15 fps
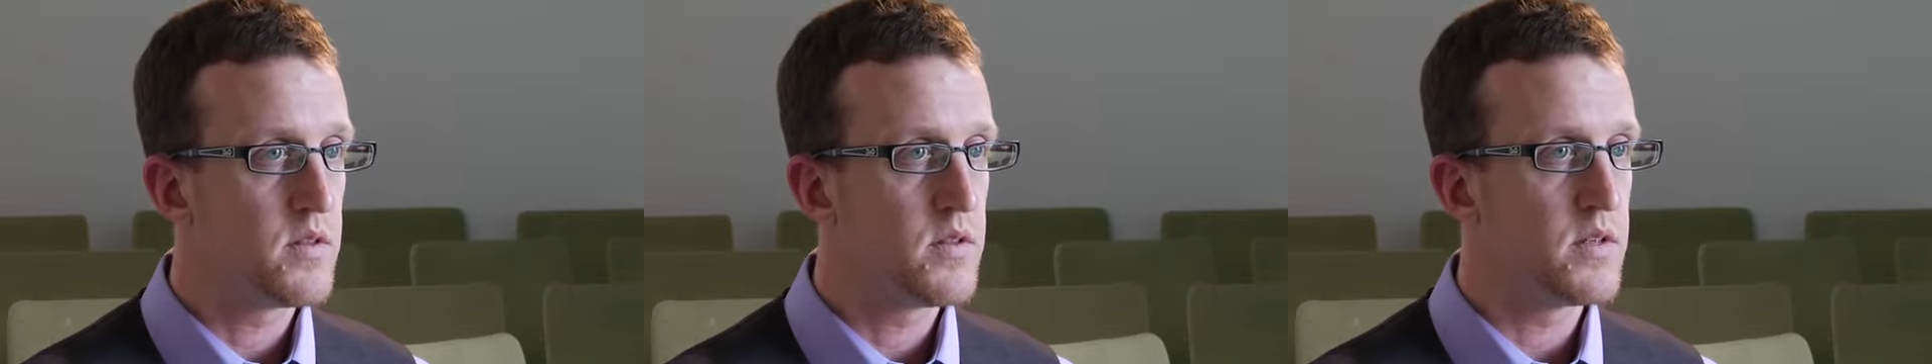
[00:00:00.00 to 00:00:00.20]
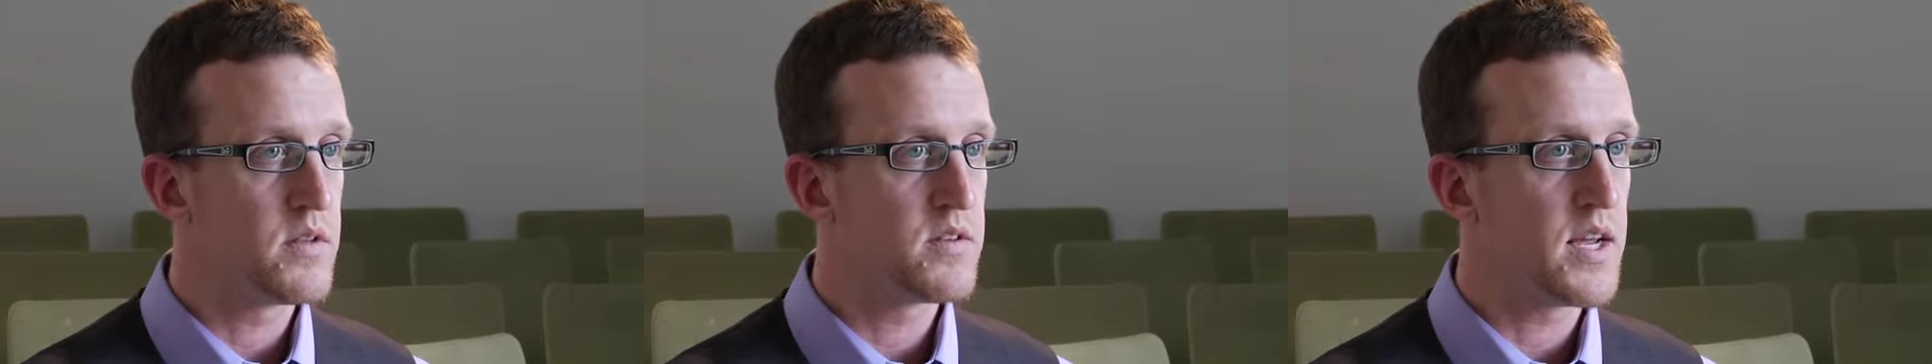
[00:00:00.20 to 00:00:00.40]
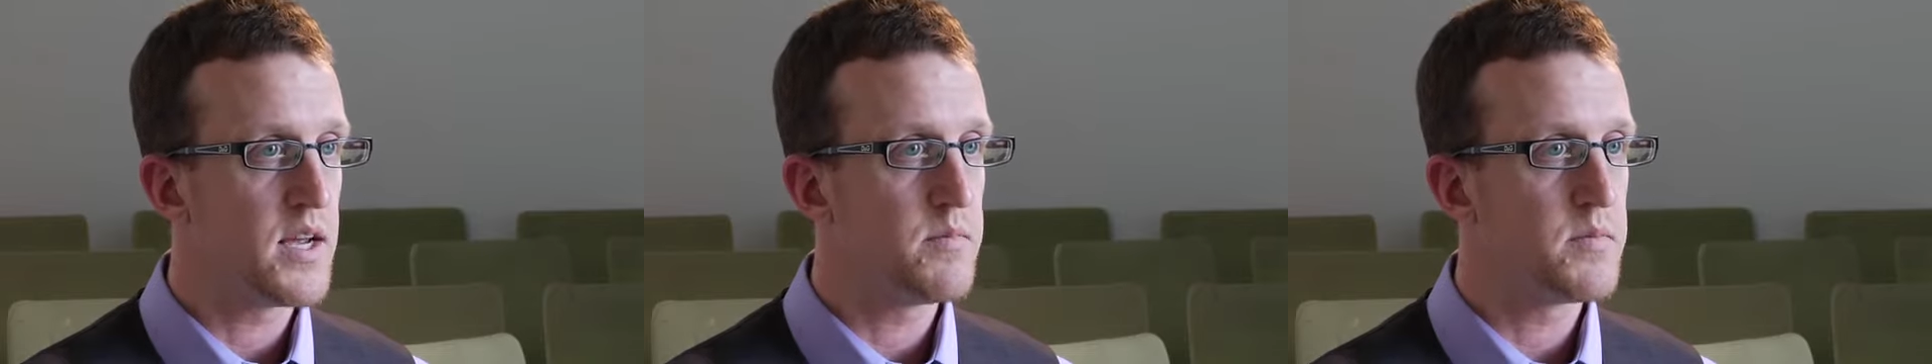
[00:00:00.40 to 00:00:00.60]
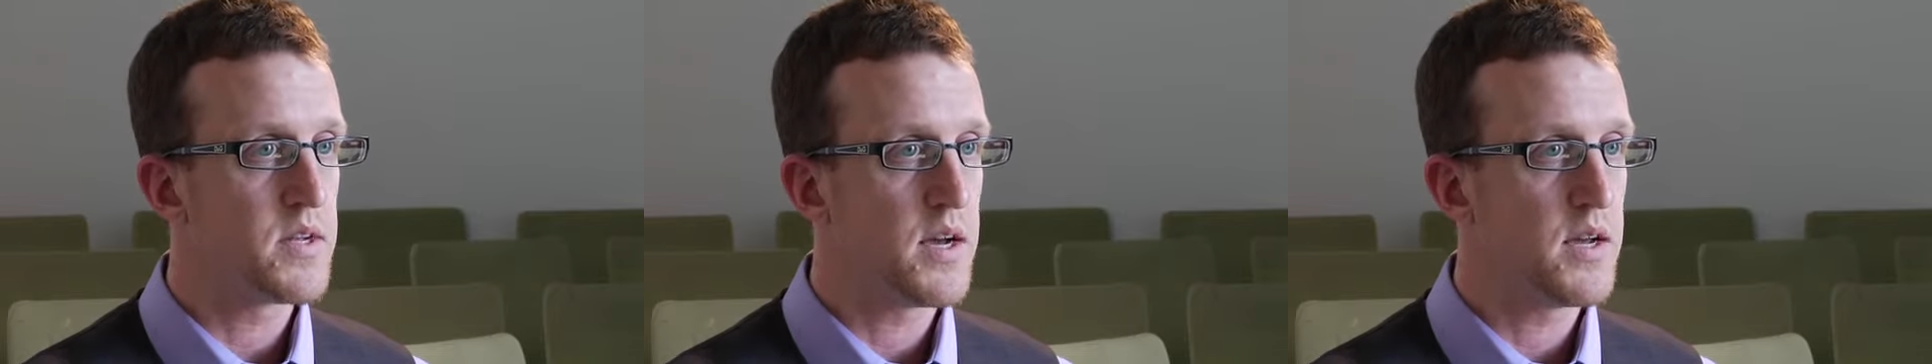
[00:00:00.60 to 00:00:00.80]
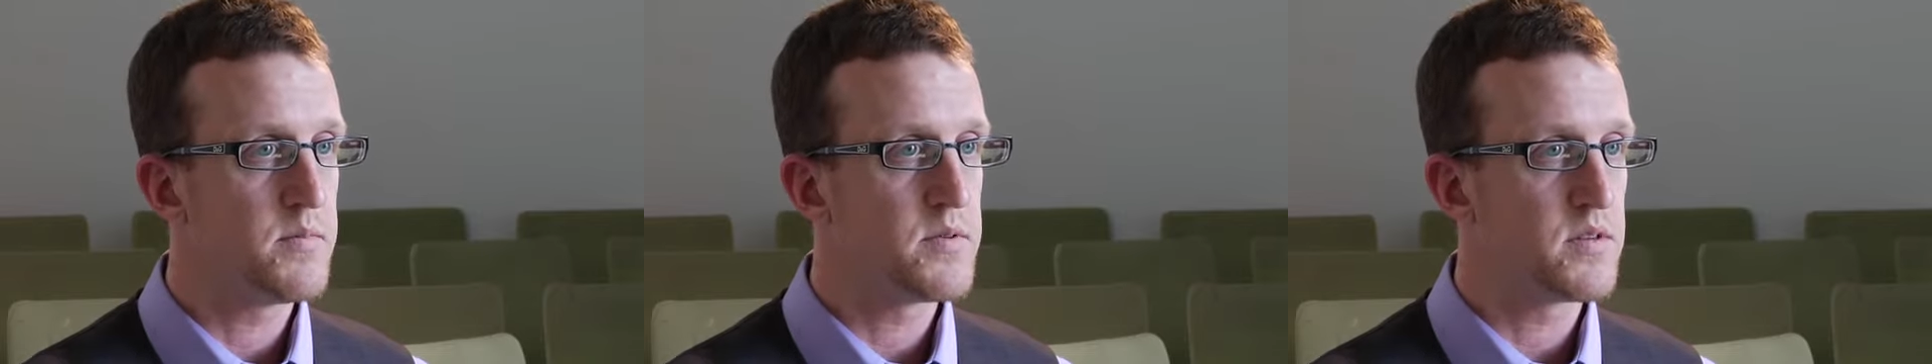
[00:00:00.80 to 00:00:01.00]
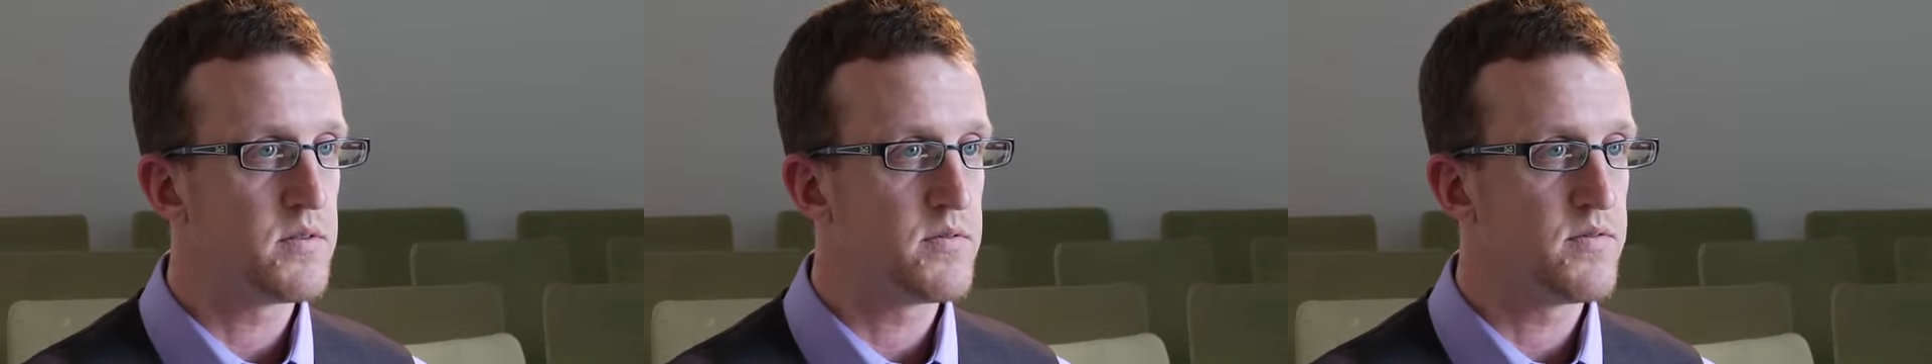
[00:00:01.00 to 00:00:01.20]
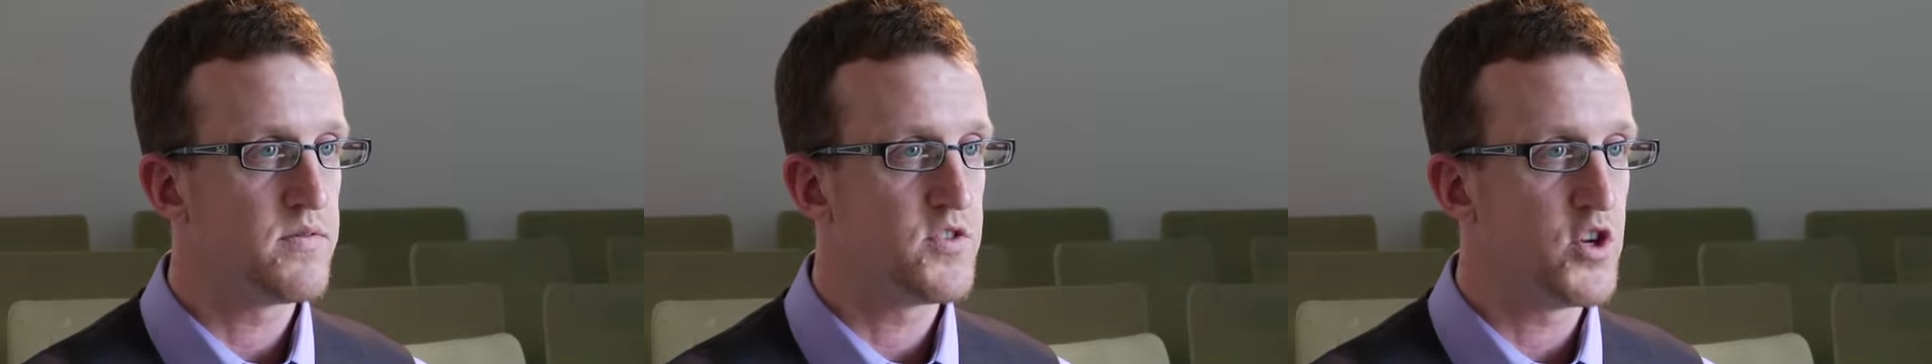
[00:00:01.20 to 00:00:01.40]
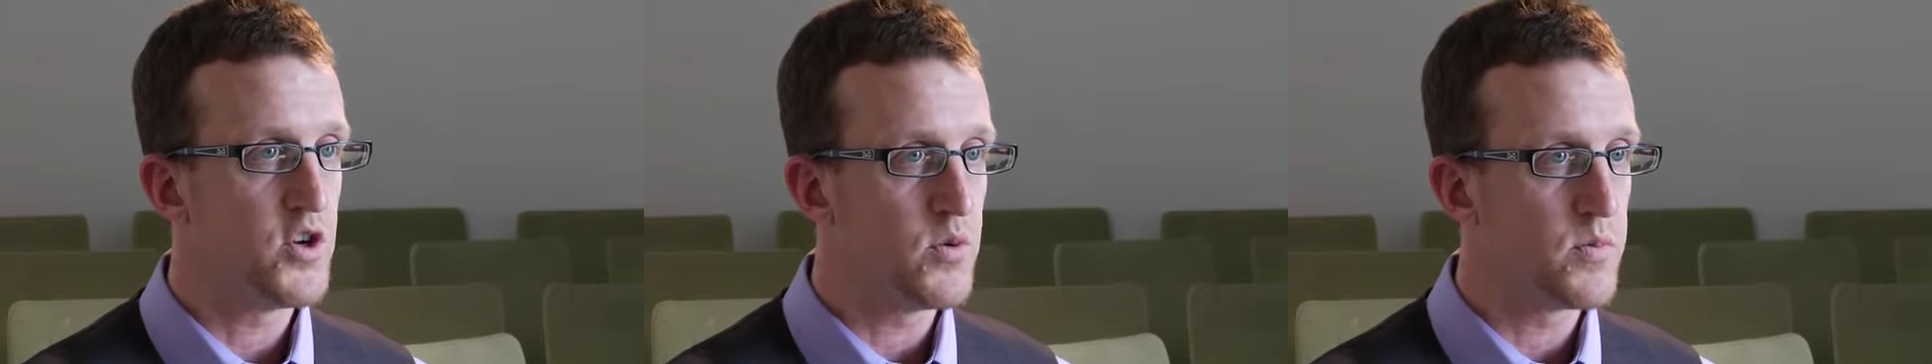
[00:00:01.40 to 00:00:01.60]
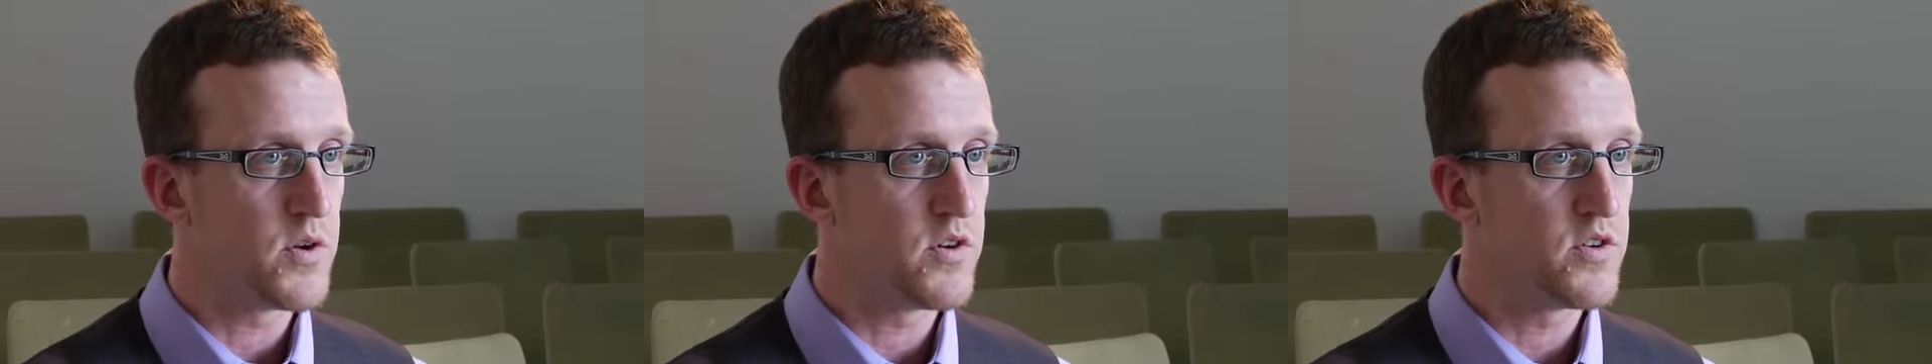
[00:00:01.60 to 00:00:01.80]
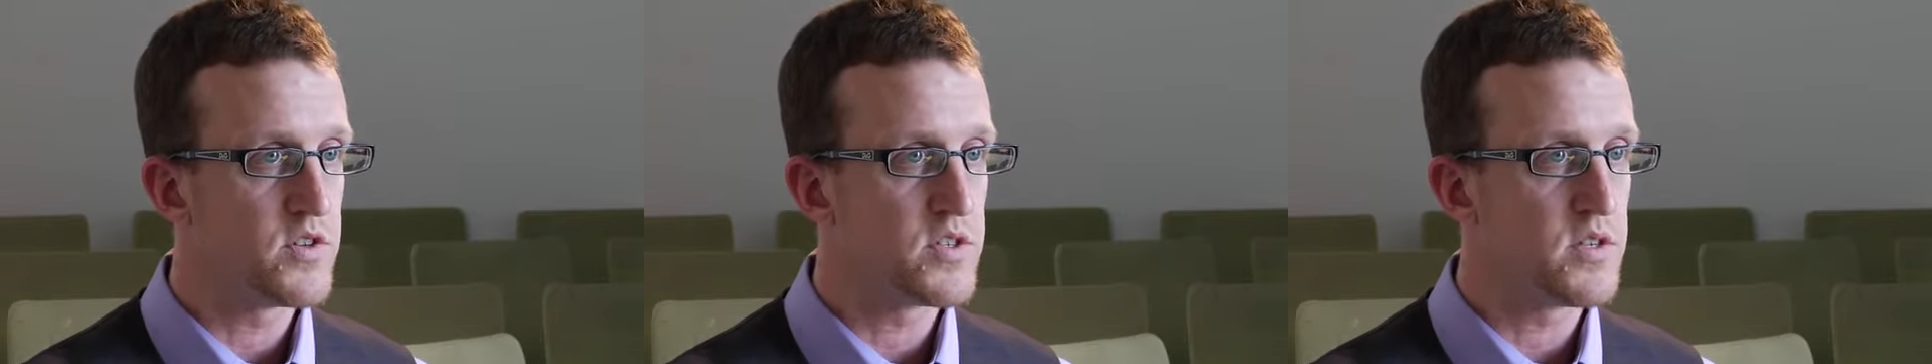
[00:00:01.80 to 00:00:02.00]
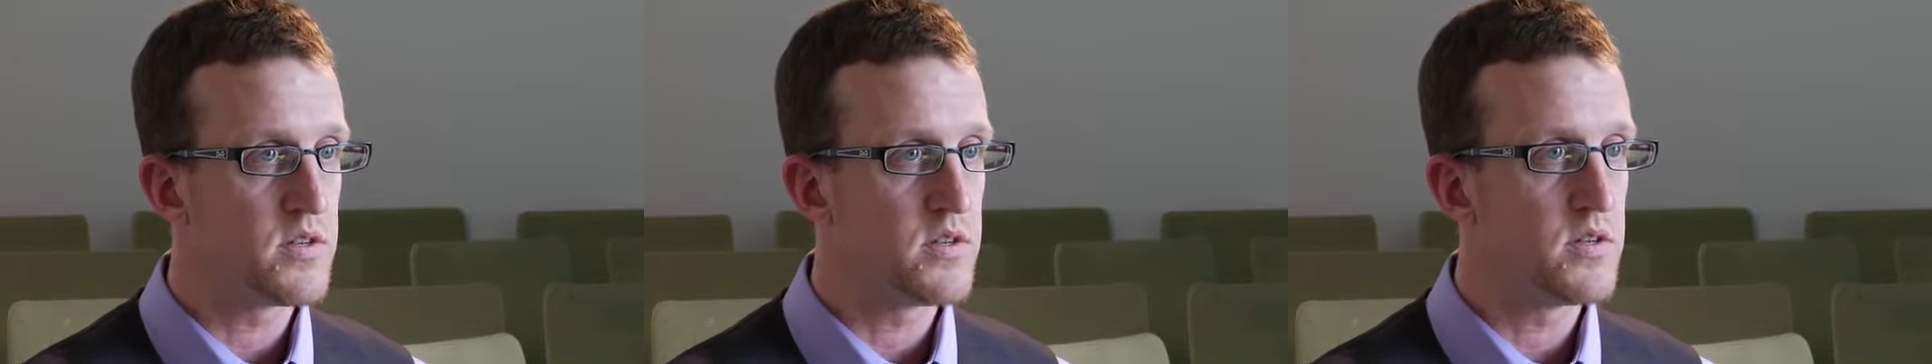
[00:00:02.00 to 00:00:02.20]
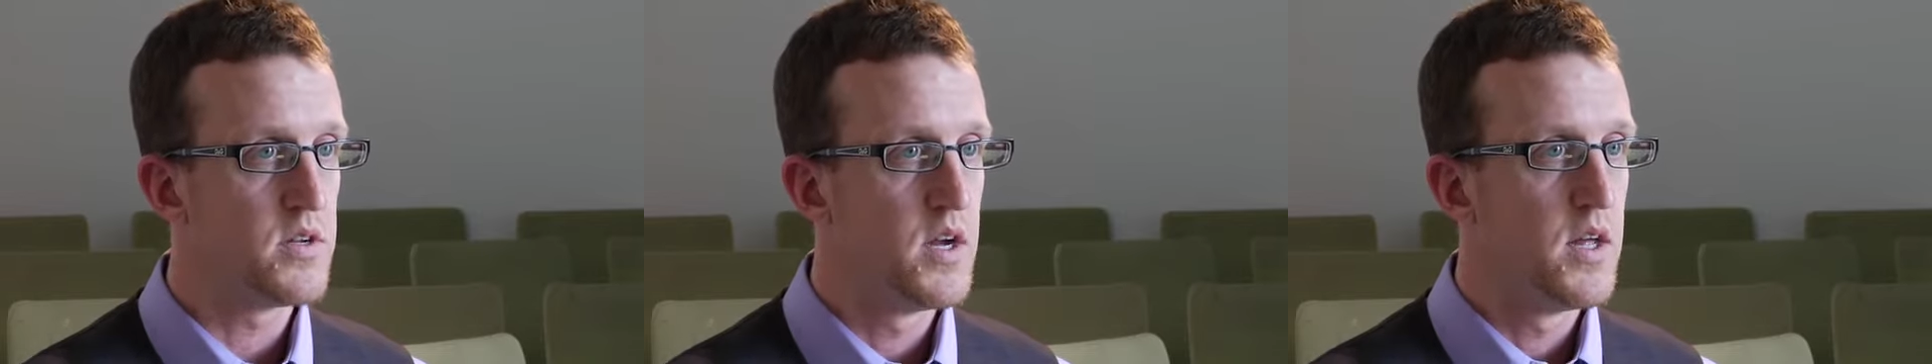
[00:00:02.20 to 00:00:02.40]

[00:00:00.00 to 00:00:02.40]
the same types of tumors and